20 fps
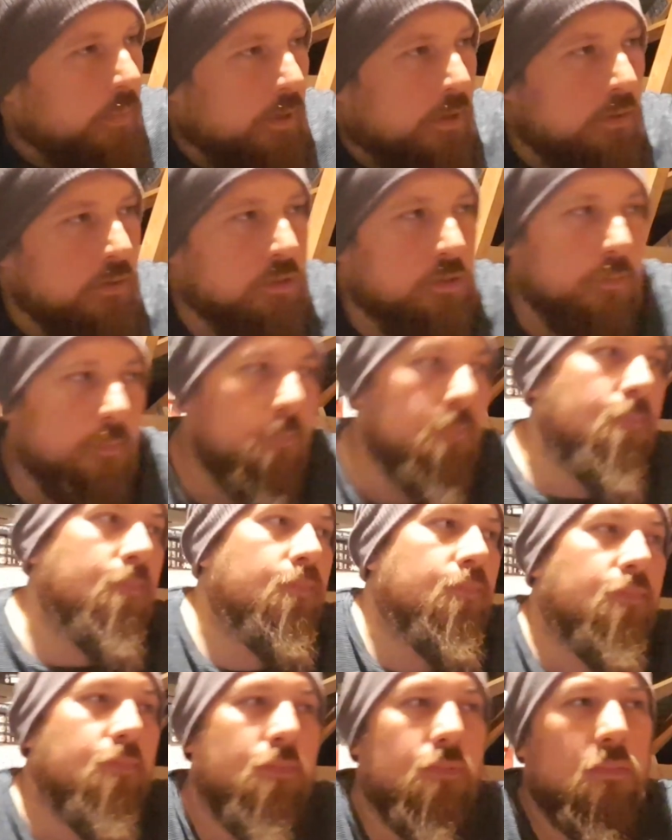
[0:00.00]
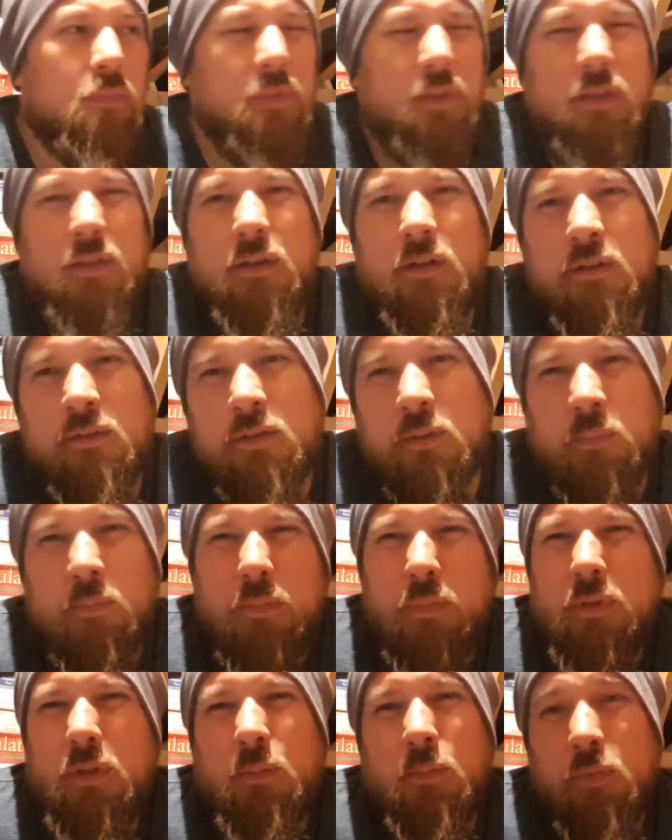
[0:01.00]
because
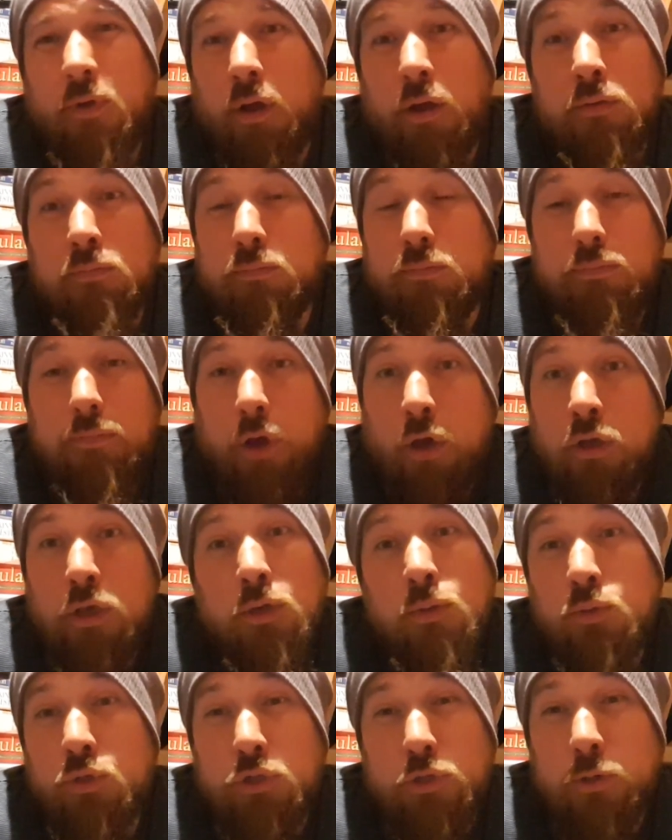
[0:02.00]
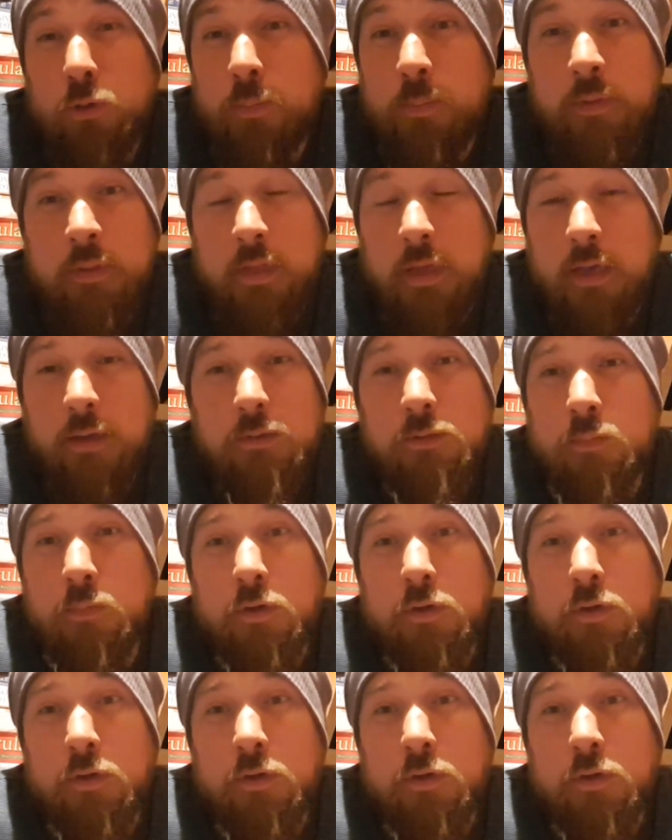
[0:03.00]
I use shut up in the house.